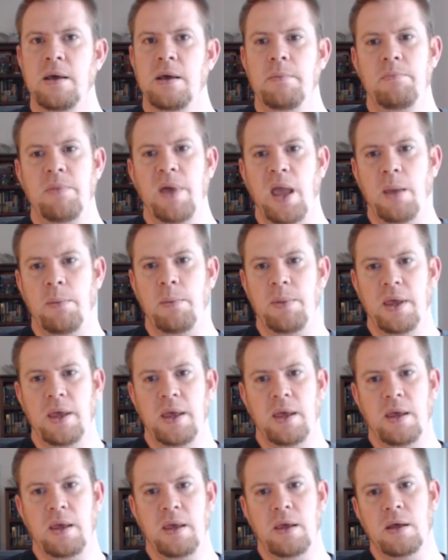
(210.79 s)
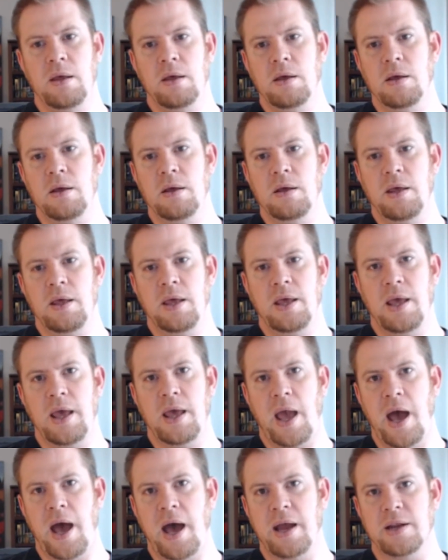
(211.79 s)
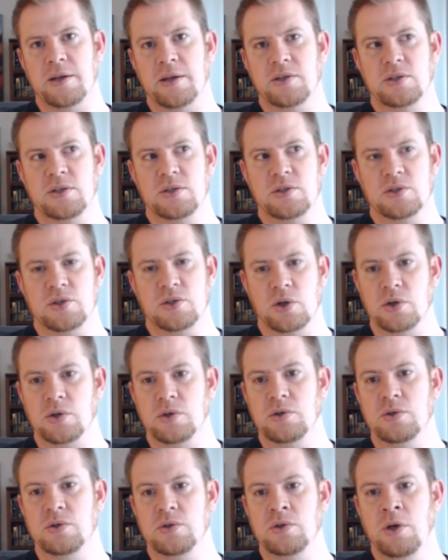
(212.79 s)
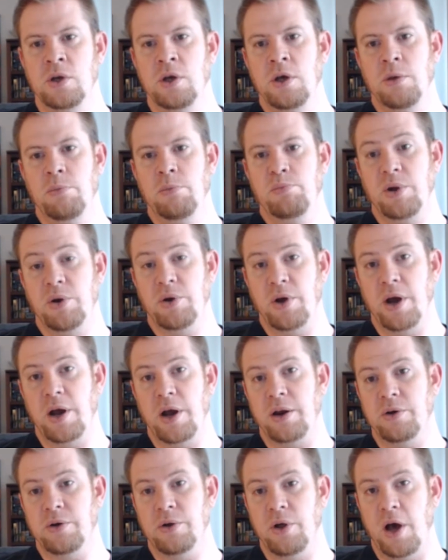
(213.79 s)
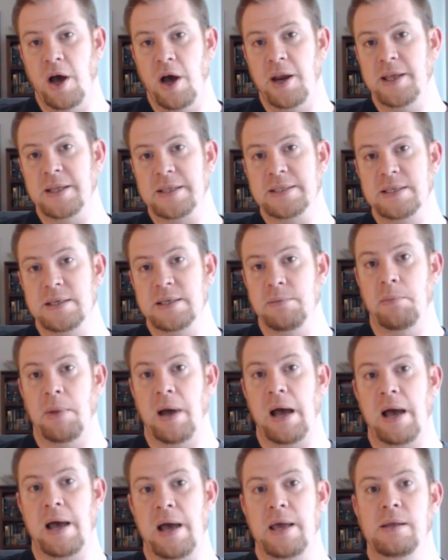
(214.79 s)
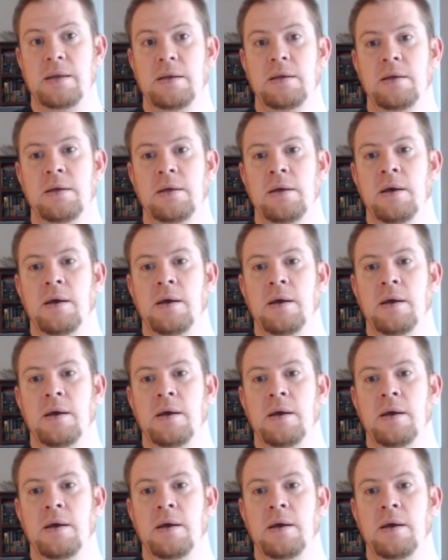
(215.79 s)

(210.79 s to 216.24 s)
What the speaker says: maybe he had a certain periodical audience in mind